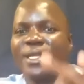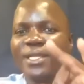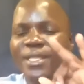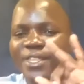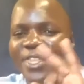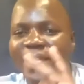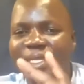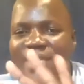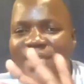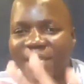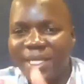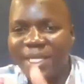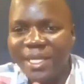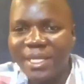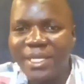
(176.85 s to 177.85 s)
The
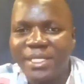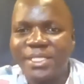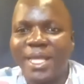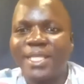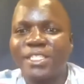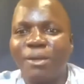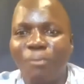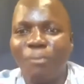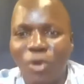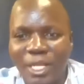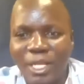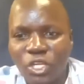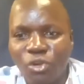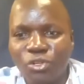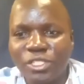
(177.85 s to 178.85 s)
thirdly is that
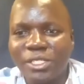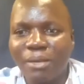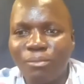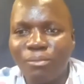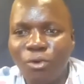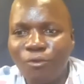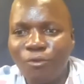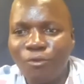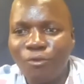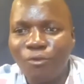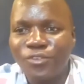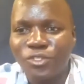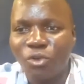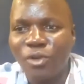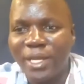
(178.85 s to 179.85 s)
molecules move
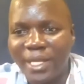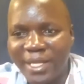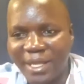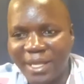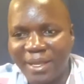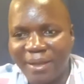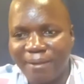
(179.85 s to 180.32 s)
so little,